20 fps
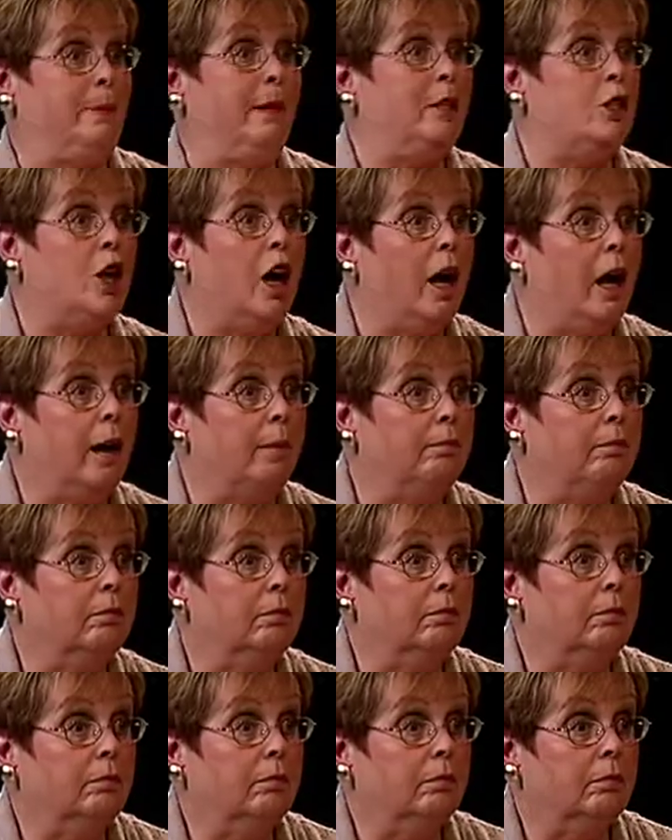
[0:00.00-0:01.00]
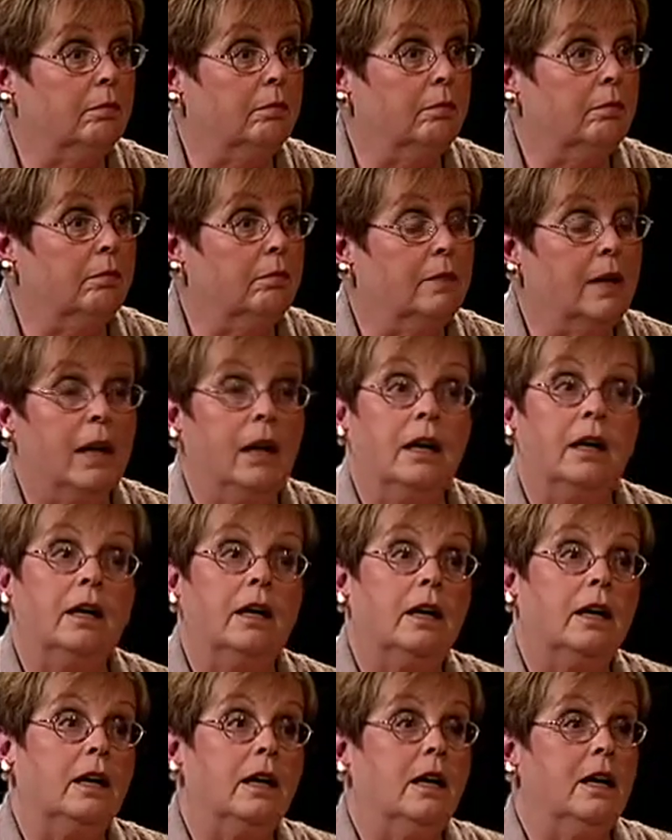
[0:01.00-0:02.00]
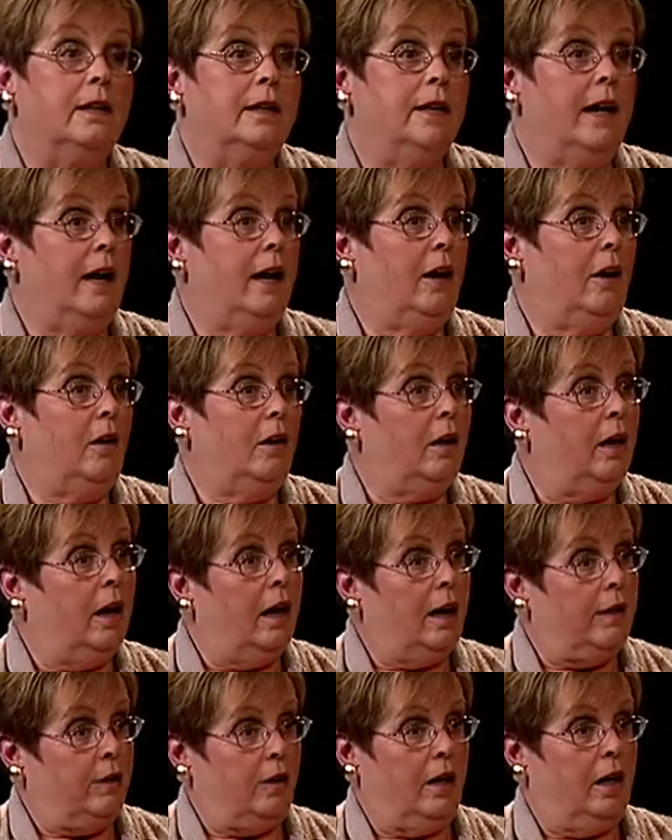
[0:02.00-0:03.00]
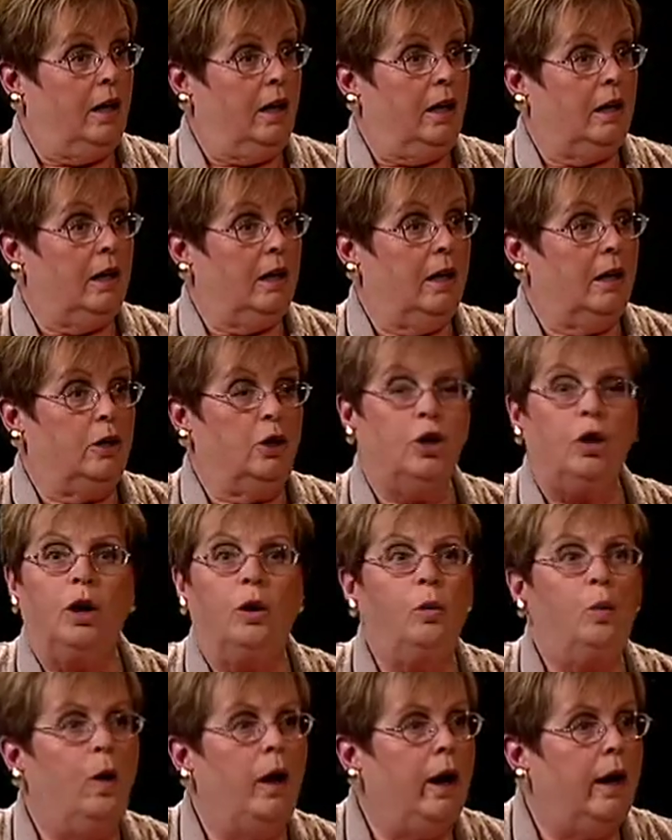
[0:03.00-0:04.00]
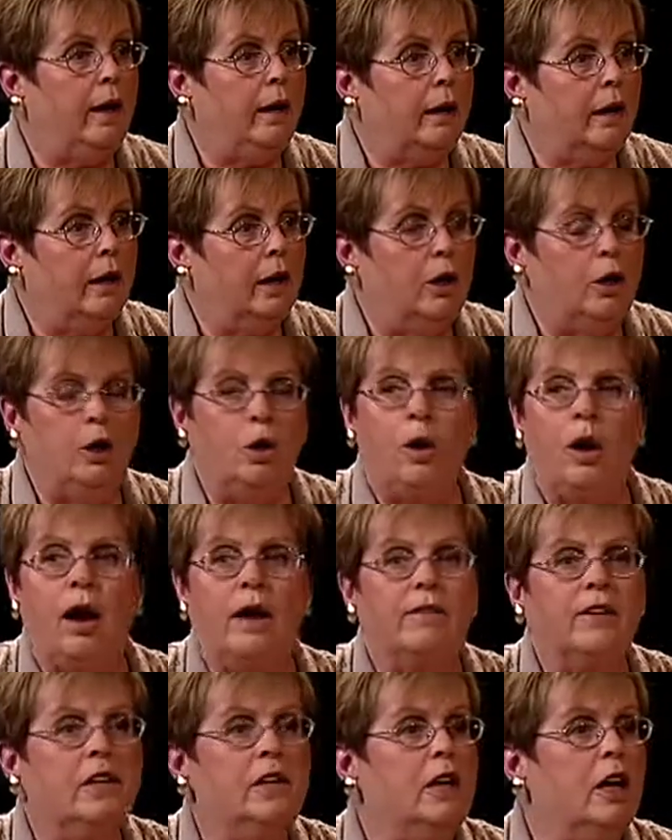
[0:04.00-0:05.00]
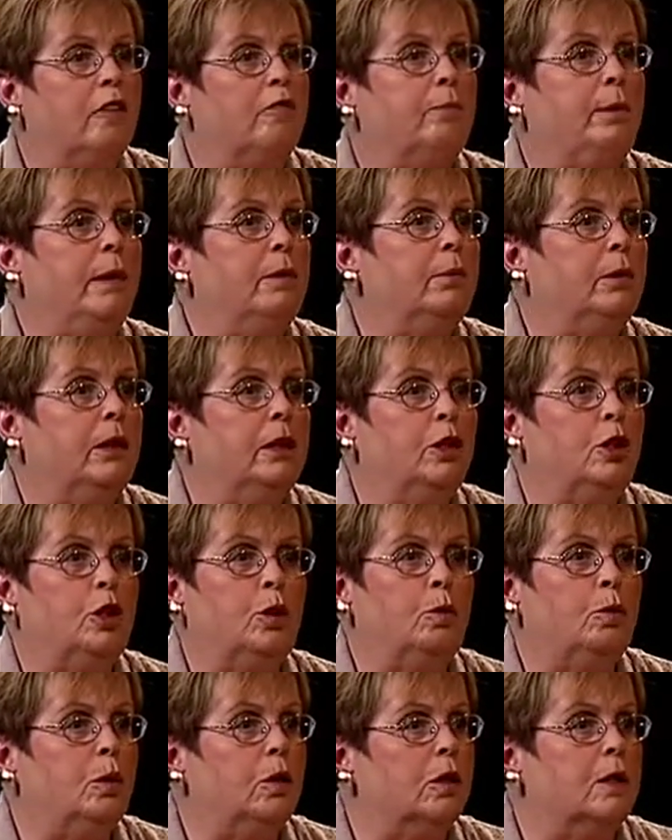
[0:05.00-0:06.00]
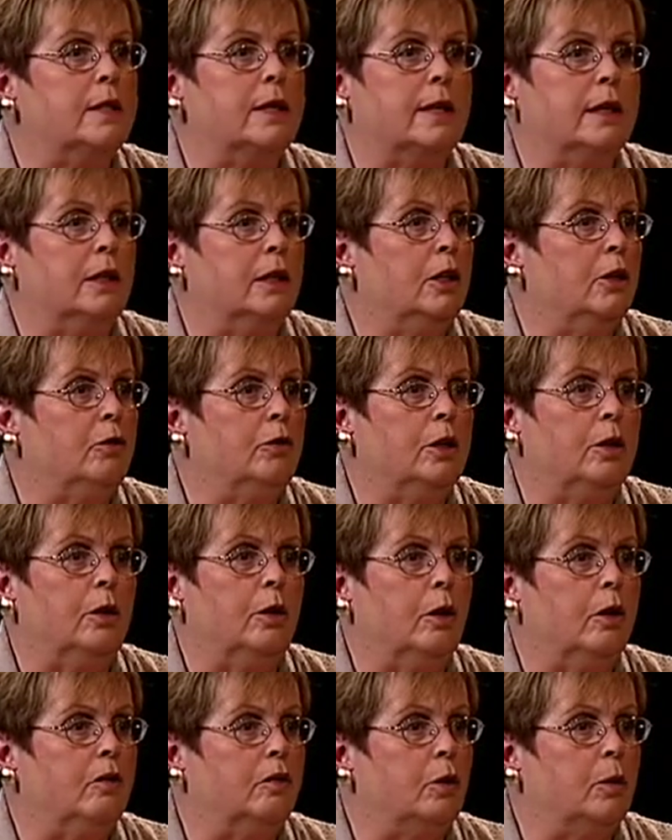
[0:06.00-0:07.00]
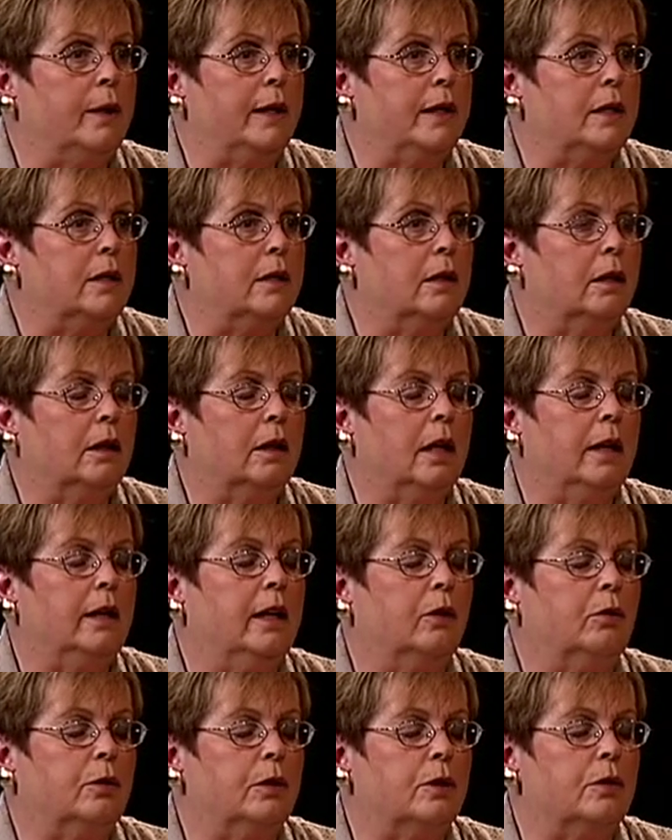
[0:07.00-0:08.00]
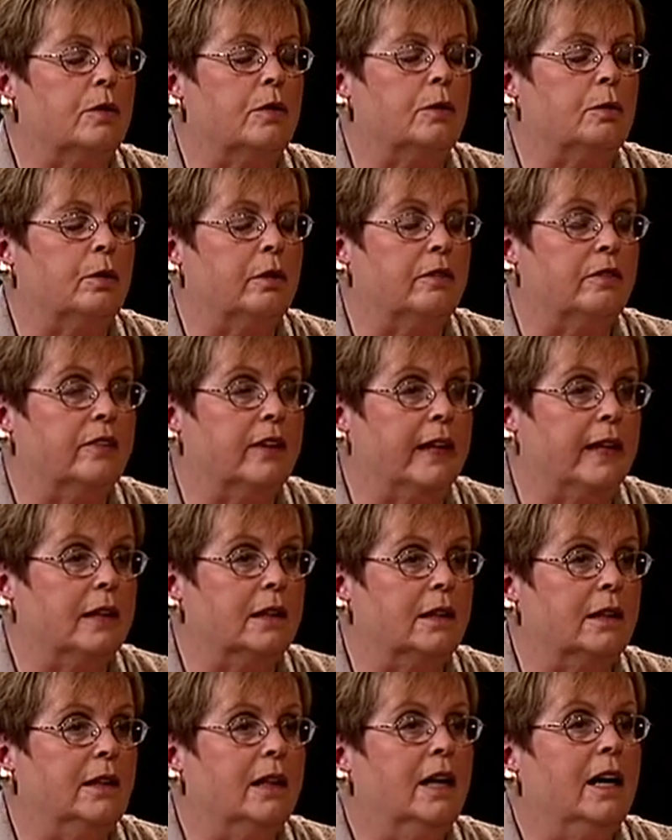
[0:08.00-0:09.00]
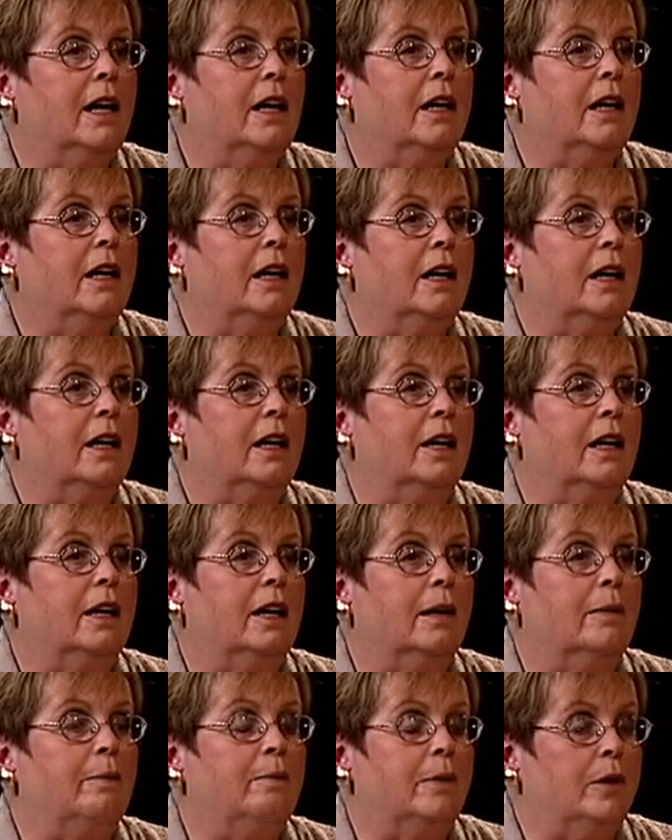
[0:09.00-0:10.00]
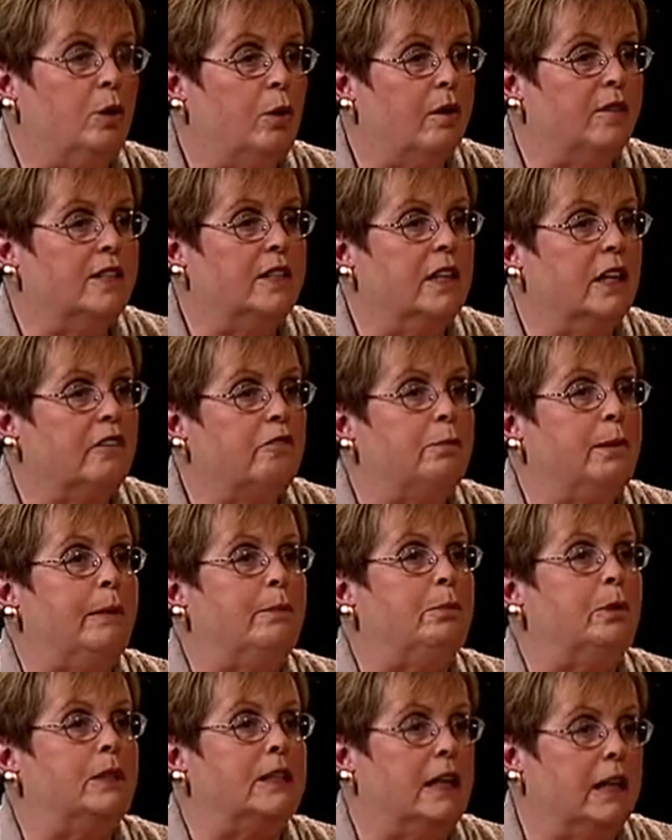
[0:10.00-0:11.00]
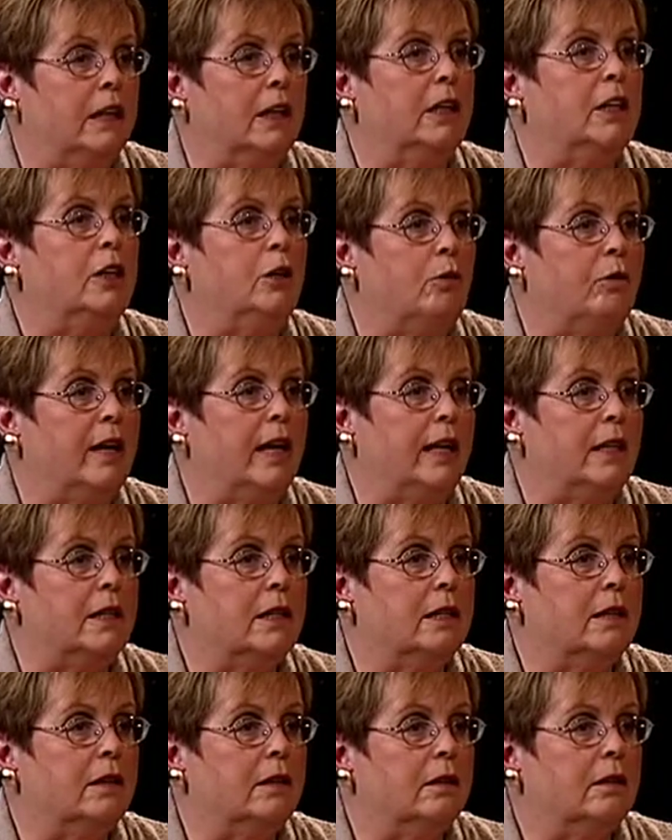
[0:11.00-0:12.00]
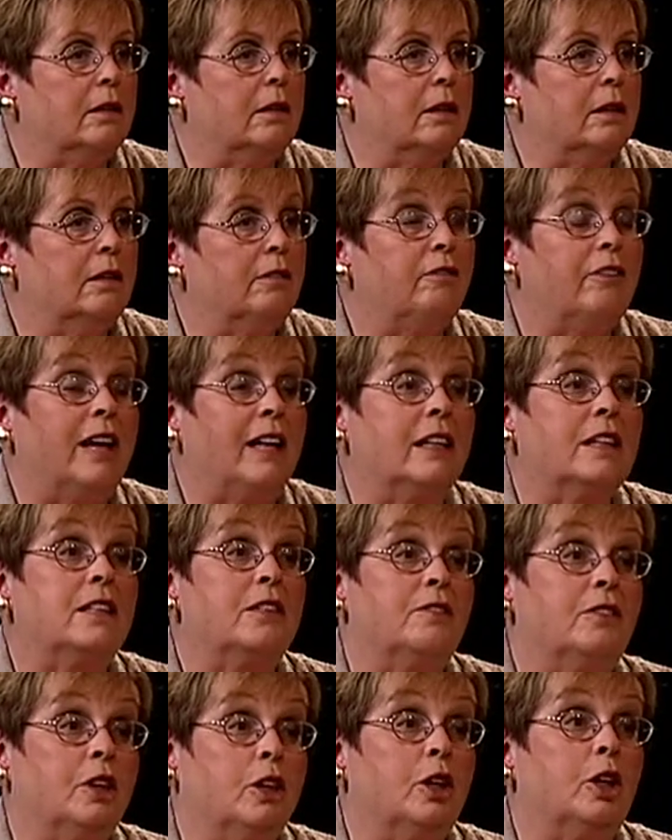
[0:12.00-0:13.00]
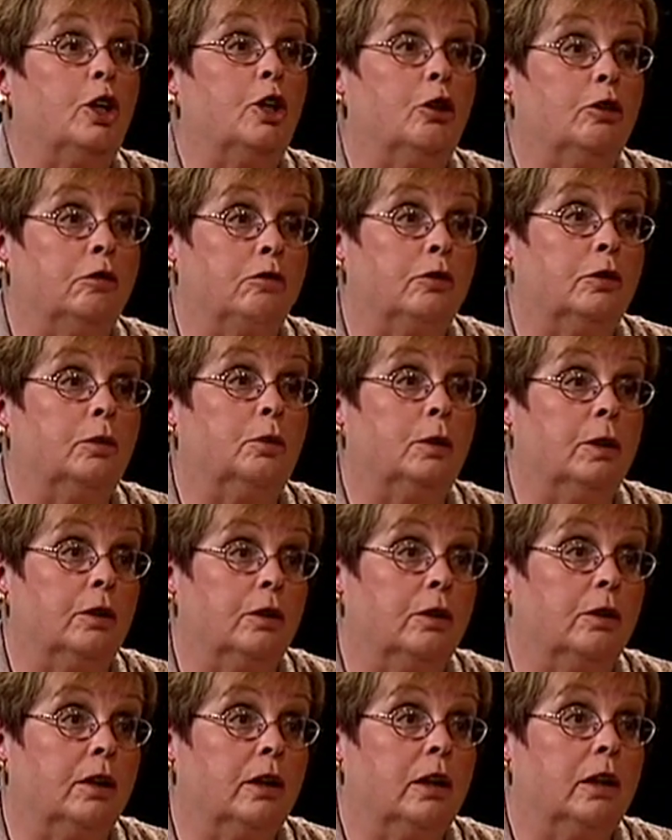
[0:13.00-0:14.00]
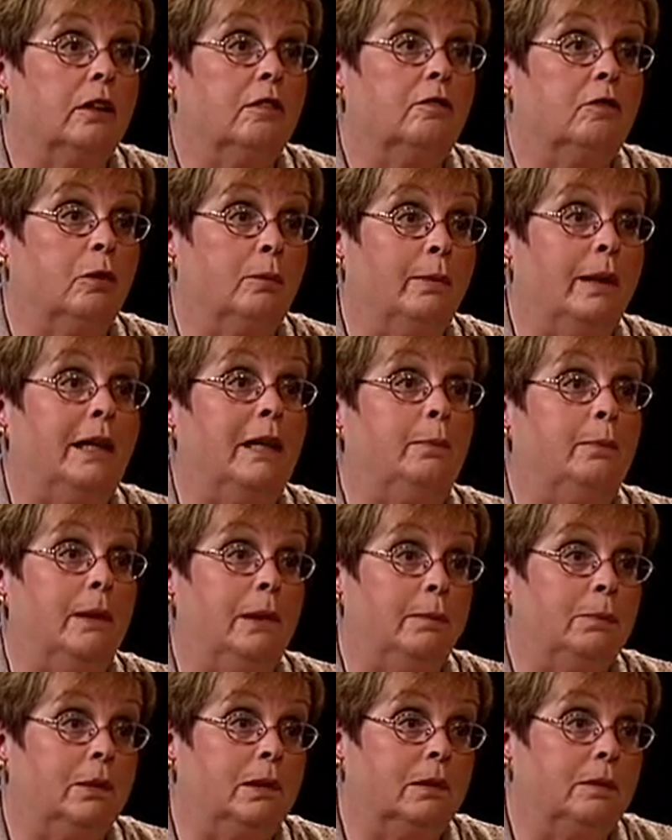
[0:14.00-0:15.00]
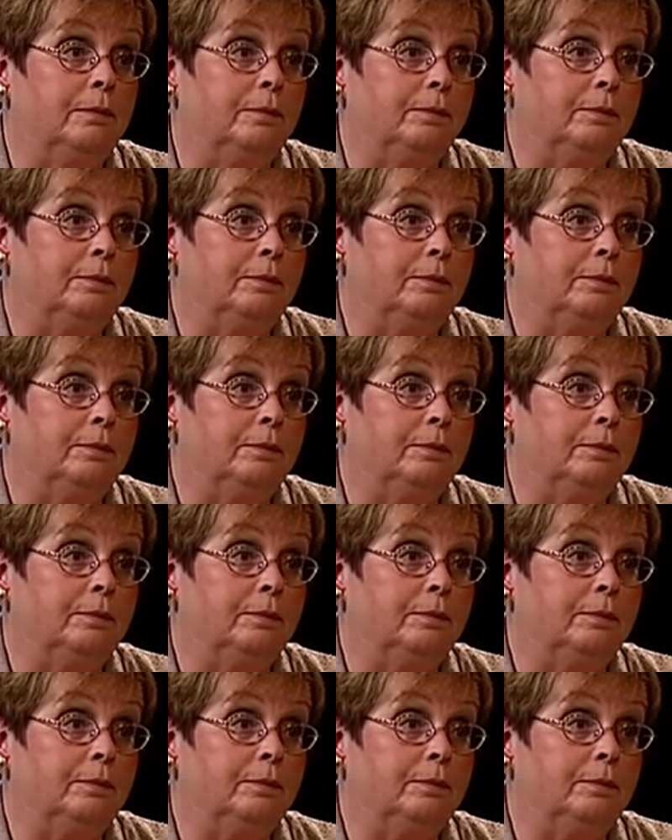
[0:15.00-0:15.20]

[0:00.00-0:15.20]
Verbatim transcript: my job. Right. Now I think, you know what? You have enough people in your world telling you you're overweight. I don't use the word fat. You have enough people telling you that. Fat is a very hurtful word mm-hmm. for many people.